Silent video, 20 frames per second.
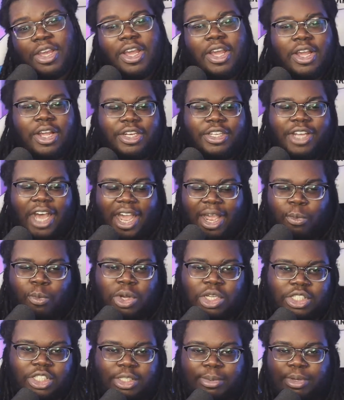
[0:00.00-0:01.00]
Dai wants
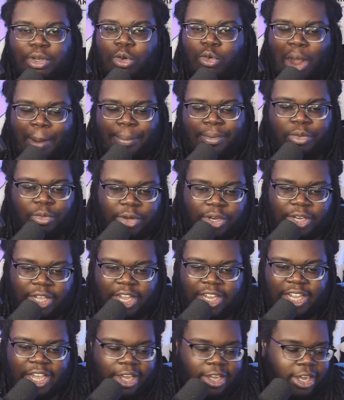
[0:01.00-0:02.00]
some new weaponry, and
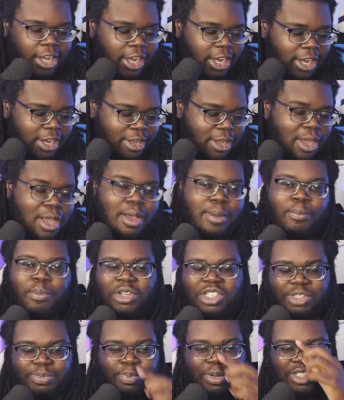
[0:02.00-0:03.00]
yeah,
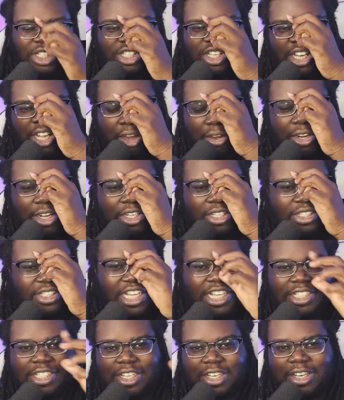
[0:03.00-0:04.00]
Princess Leona
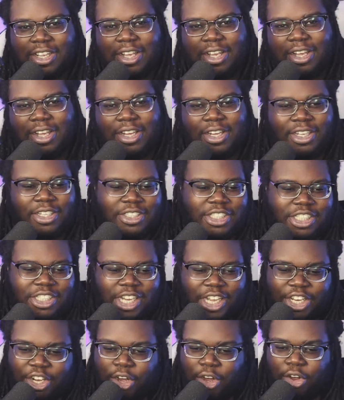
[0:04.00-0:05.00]
sees it. She's like,
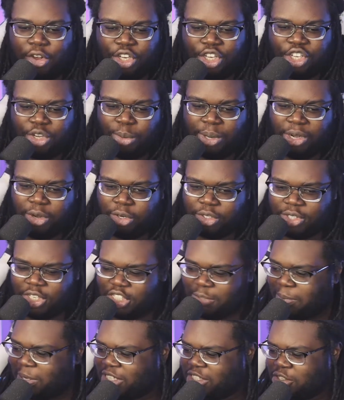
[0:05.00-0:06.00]
"Yo, you want to go to this
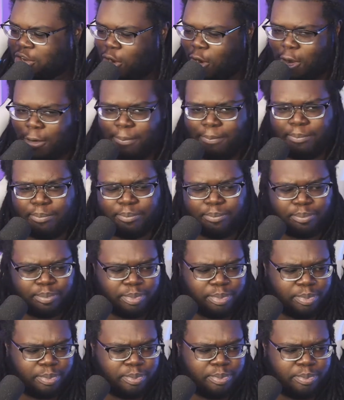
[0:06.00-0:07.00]
place called
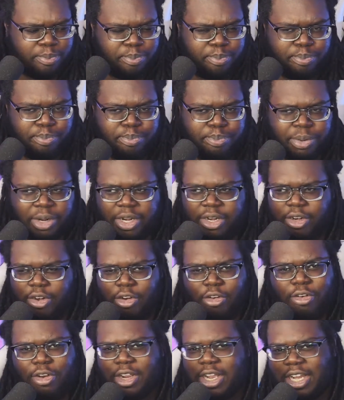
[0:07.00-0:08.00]

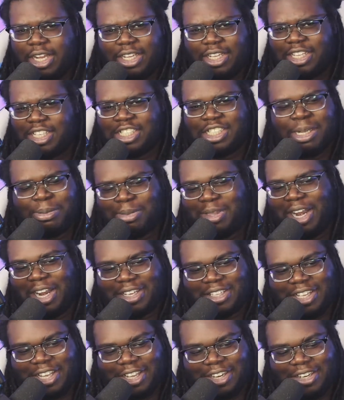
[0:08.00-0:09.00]
Bernunga or something like
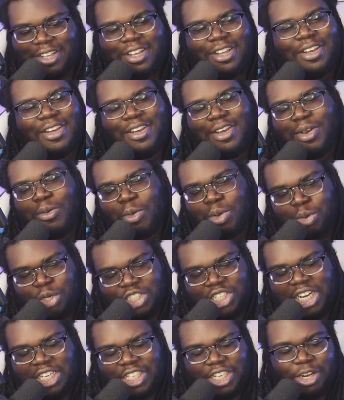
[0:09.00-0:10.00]
that? Would you
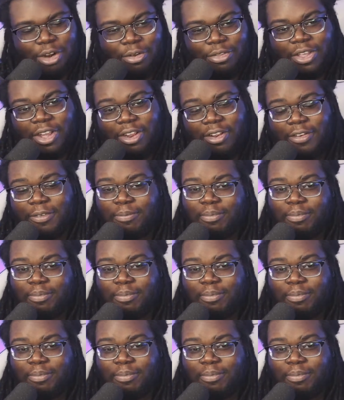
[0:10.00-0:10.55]
like to go there?"